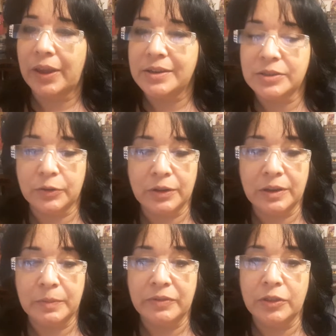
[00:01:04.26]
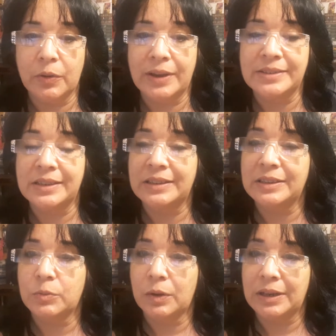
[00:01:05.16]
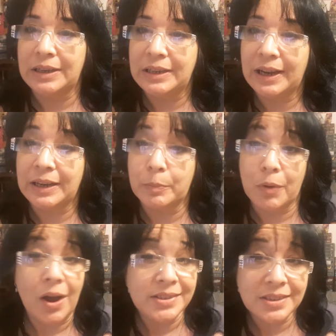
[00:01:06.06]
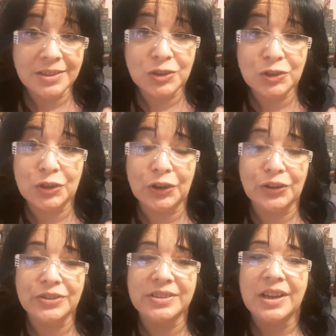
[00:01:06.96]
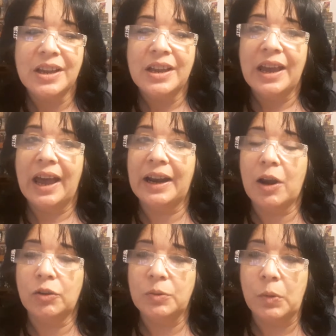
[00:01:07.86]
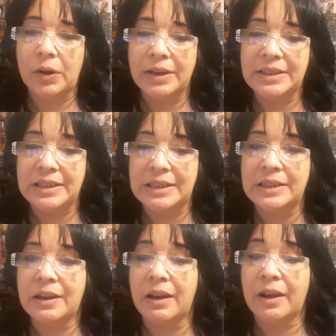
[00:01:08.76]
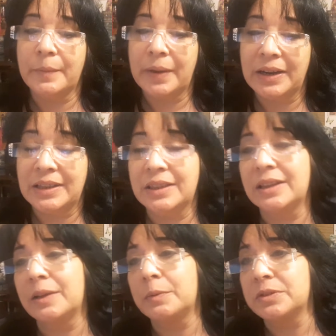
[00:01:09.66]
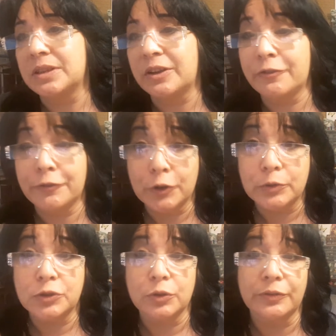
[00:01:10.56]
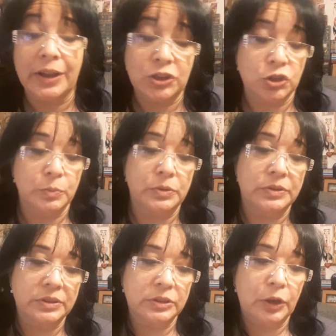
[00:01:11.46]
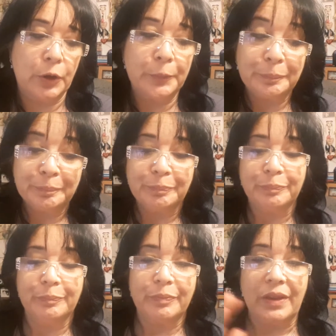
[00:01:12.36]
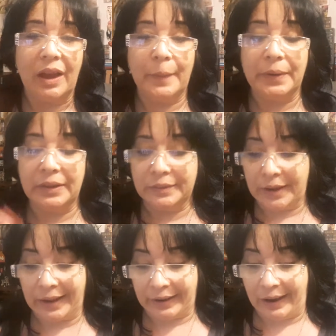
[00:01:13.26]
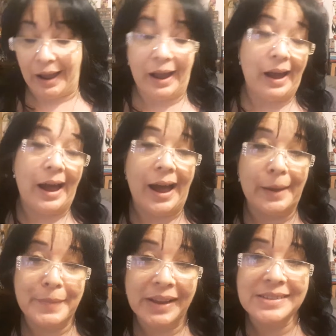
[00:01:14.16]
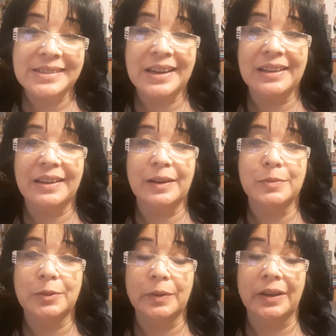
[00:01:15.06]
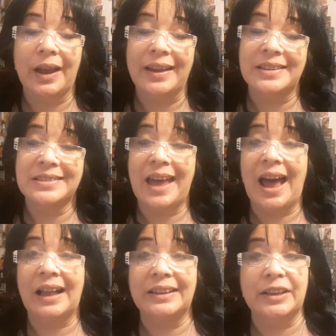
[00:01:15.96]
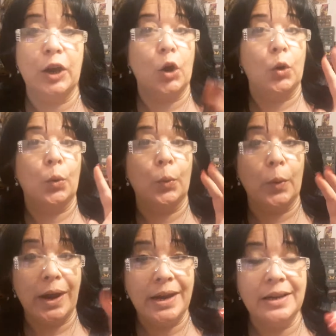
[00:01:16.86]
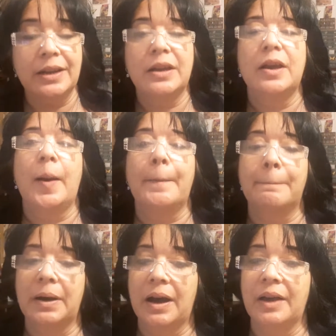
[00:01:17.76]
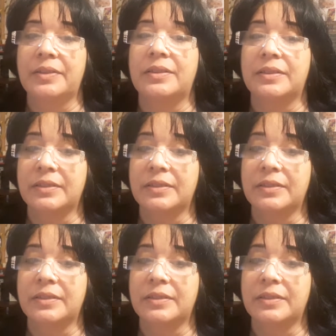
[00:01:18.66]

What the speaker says: with ice cream, even though I said I didn't want to eat any processed sugars, and I only wanted to eat anything that was like fruits or vegetables. So, I mean, I'm not saying that I'm doing exactly great, but